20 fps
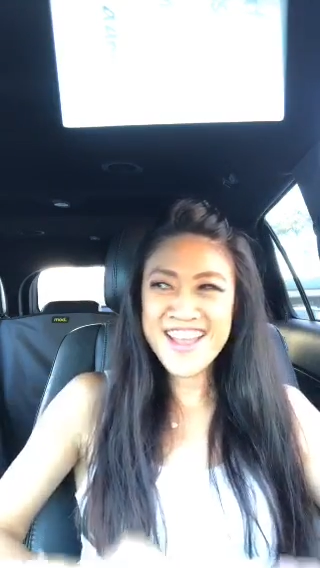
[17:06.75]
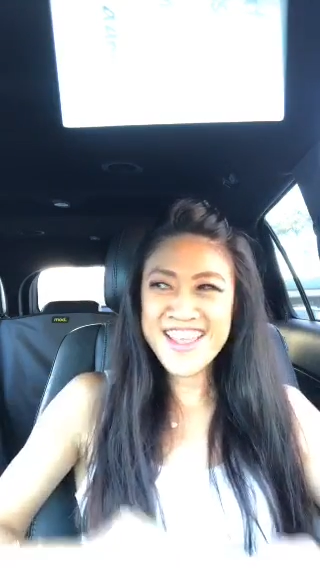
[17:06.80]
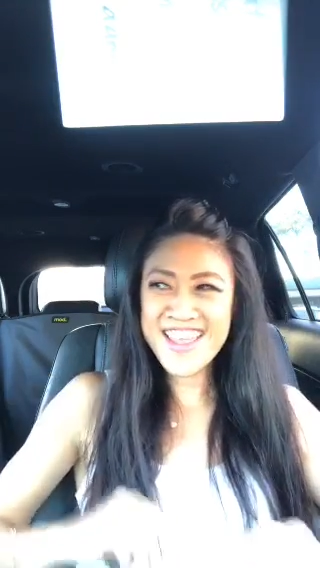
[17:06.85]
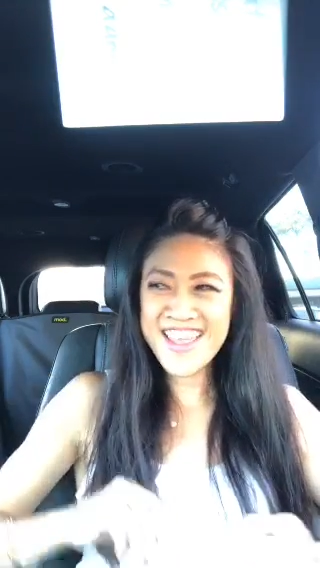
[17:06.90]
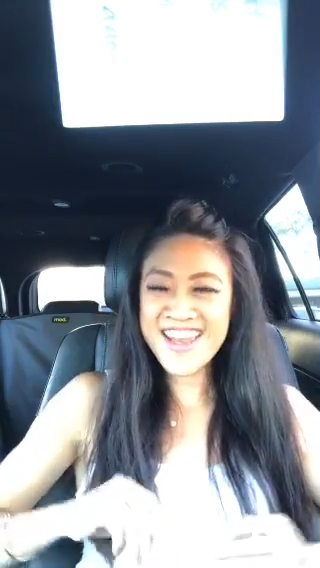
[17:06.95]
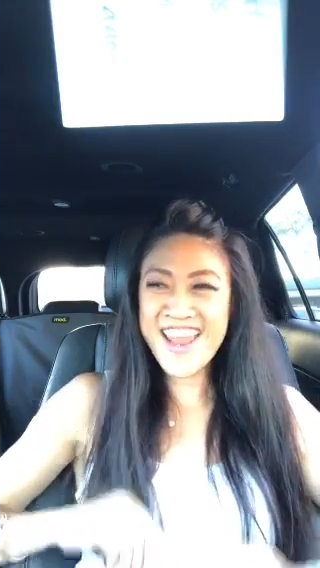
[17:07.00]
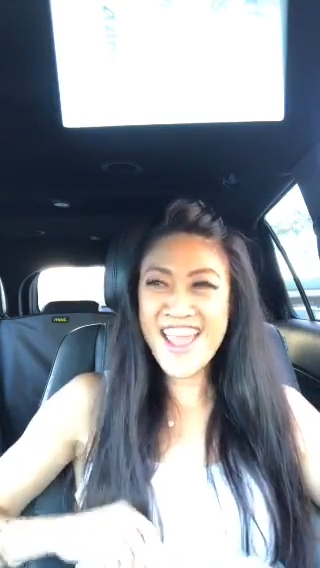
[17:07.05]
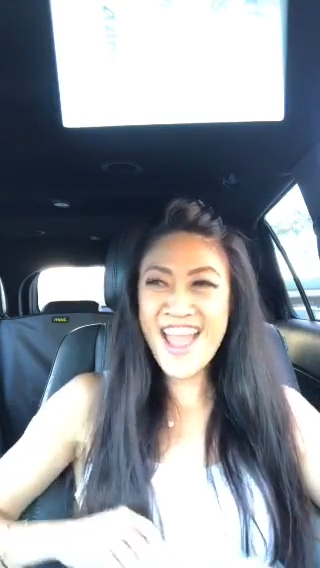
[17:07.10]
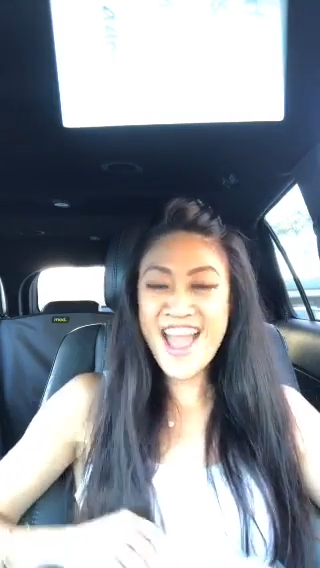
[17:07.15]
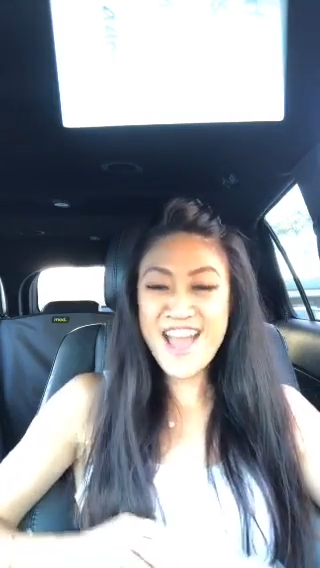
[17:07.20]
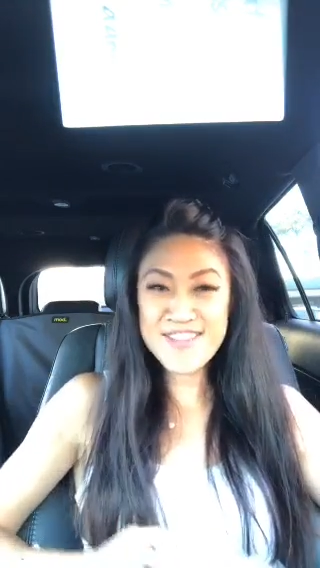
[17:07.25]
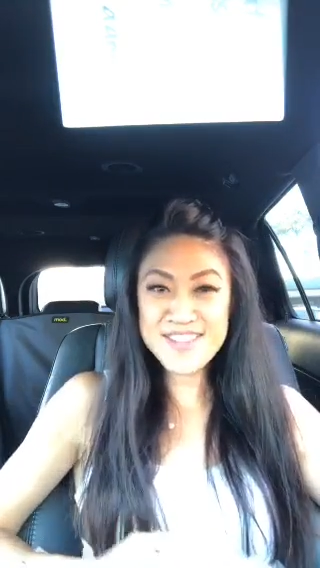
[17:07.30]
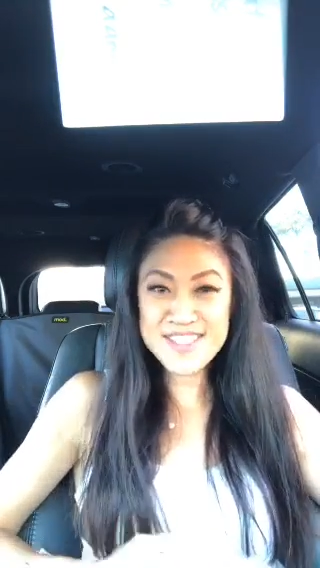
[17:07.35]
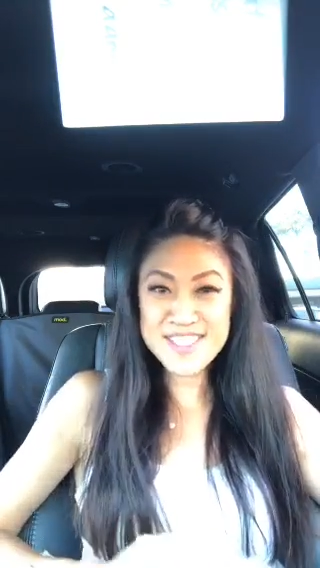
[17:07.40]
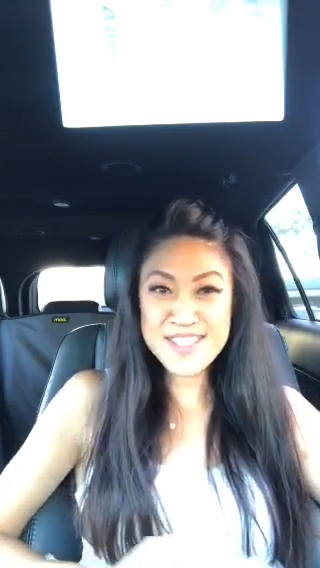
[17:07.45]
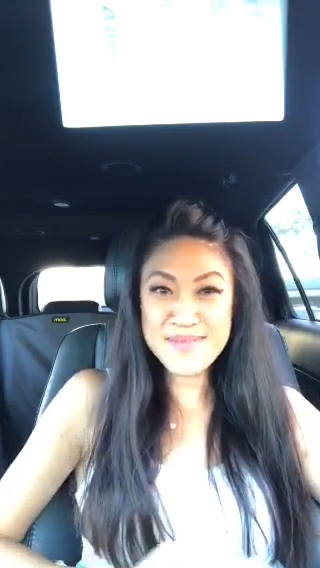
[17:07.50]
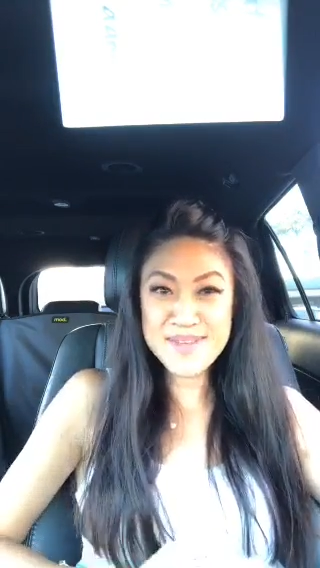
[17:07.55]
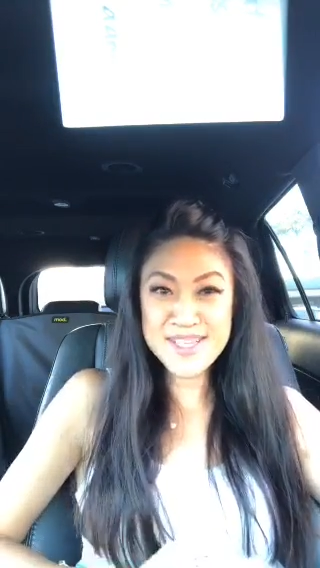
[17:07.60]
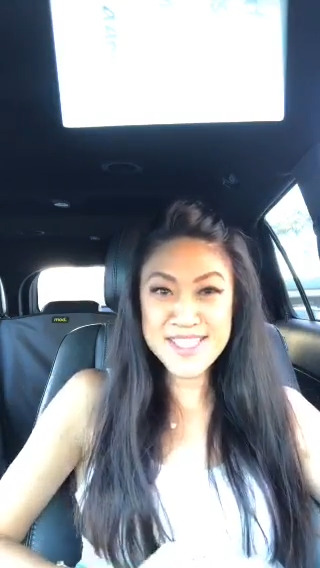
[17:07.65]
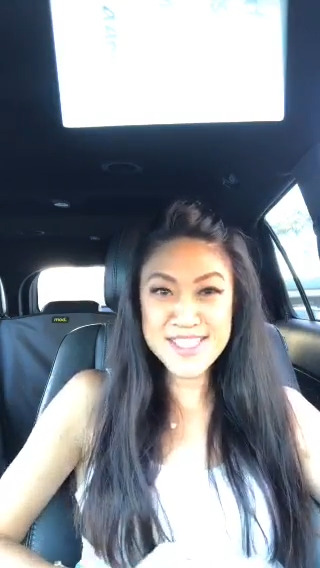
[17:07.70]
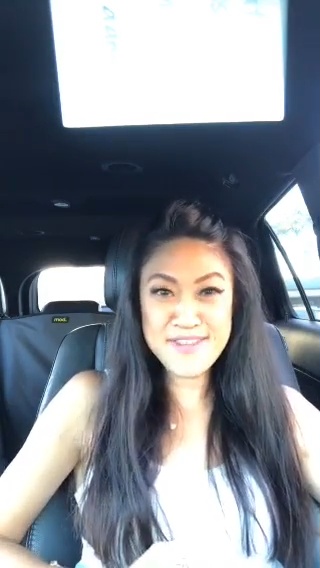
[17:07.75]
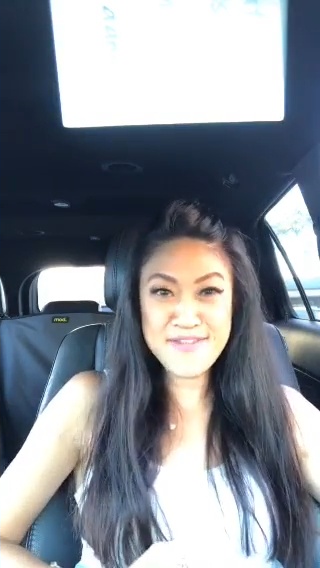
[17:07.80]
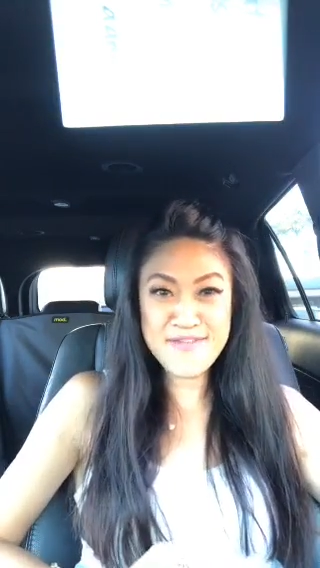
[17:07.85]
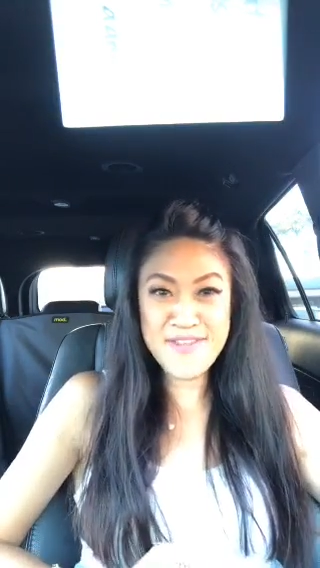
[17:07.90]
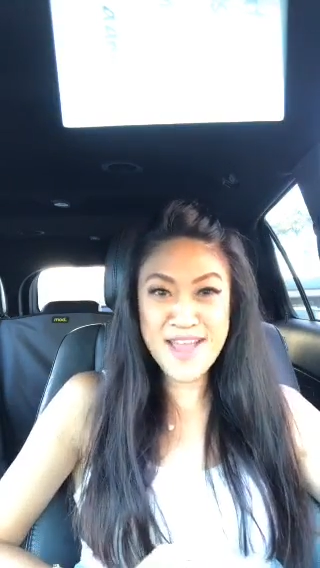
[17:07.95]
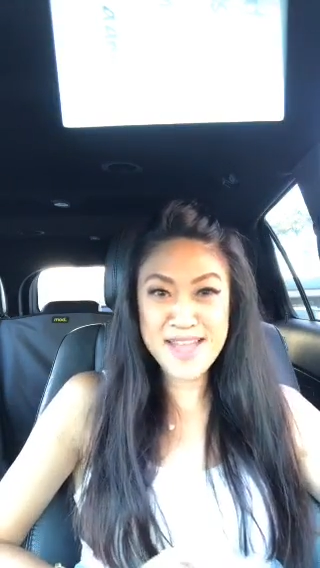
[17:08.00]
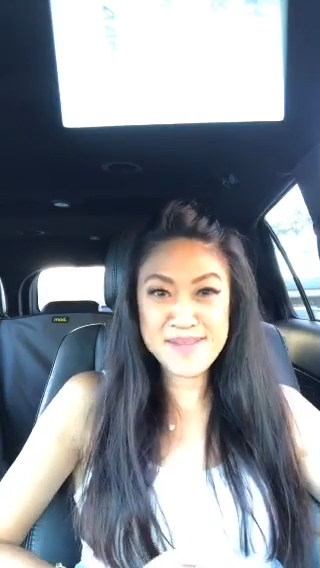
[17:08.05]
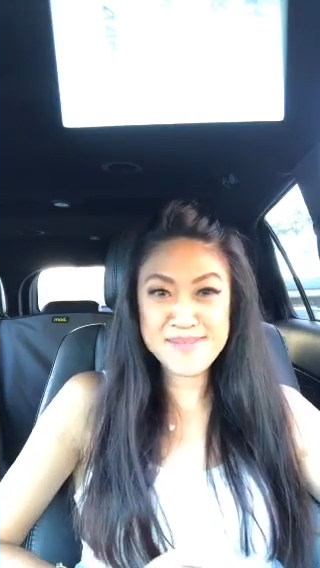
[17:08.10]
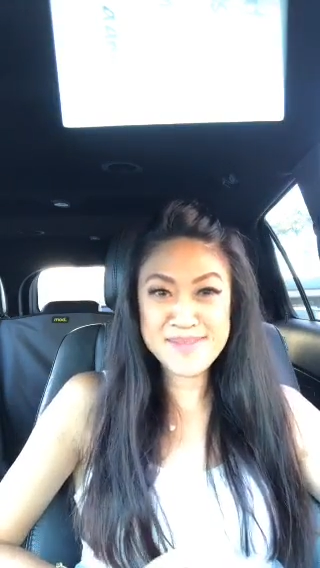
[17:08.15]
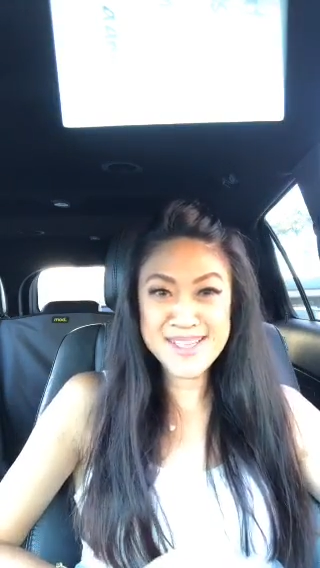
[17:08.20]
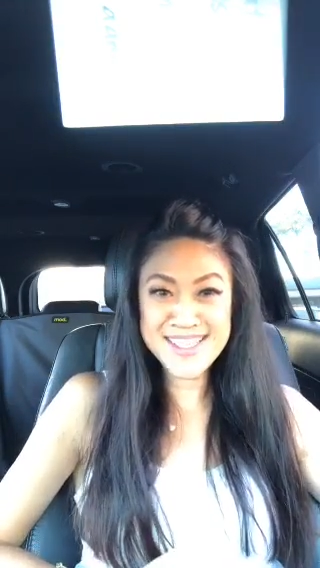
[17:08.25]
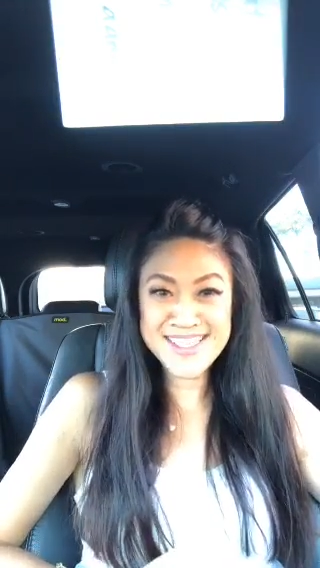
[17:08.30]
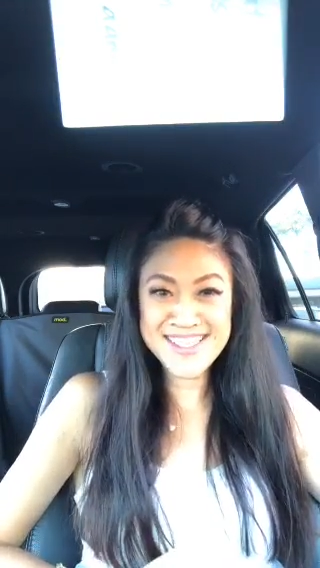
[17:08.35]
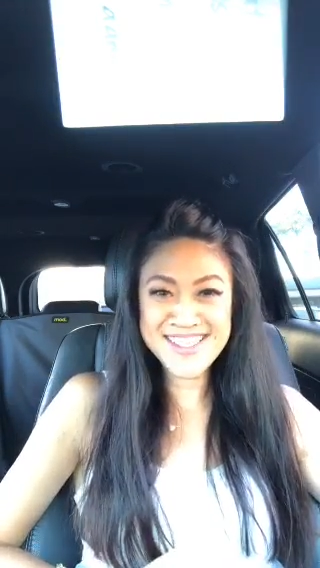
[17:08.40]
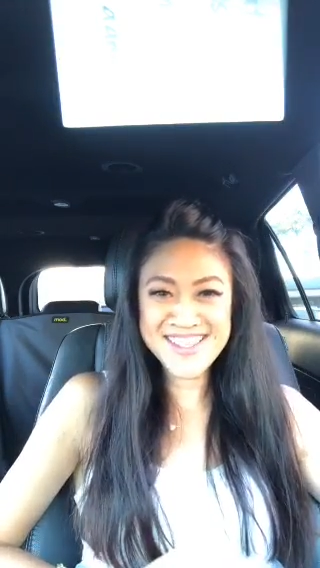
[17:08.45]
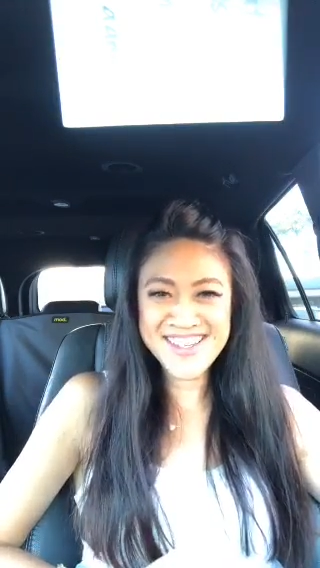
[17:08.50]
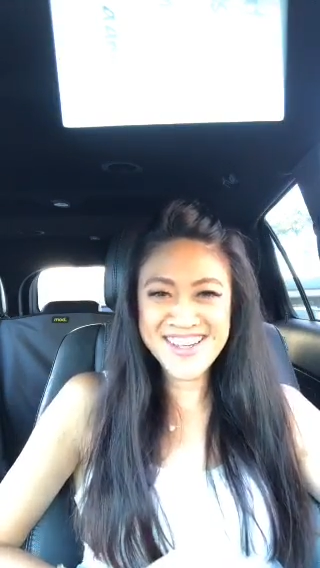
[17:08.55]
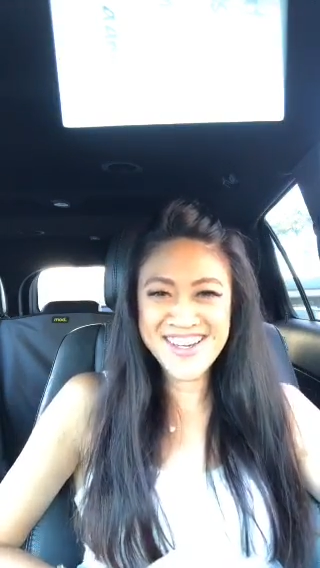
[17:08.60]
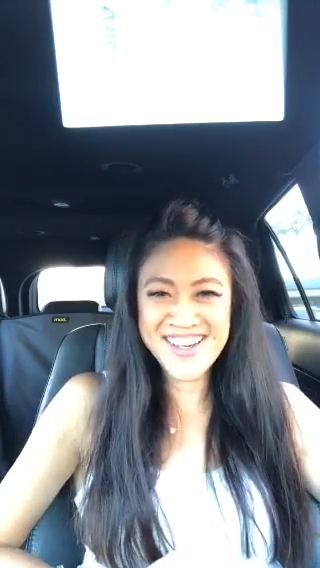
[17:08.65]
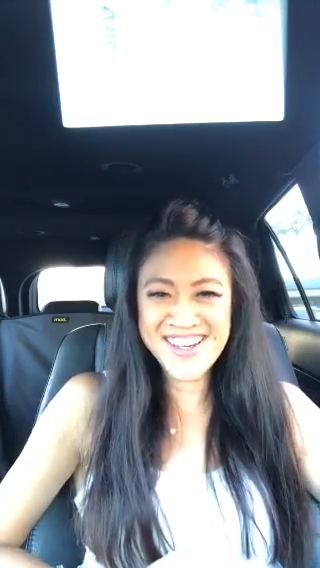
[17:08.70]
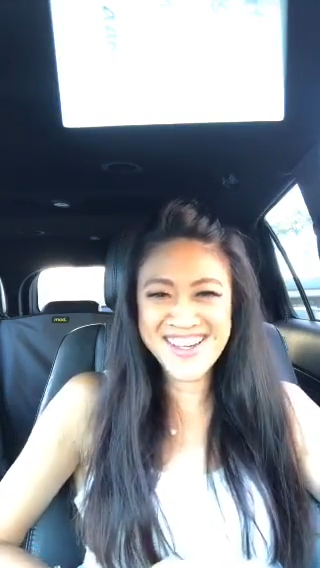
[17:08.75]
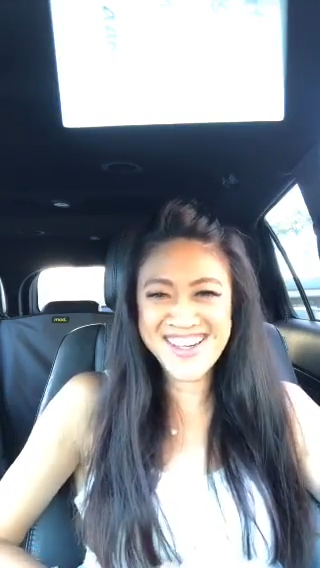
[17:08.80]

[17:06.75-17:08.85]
Can I have someone to fan me too?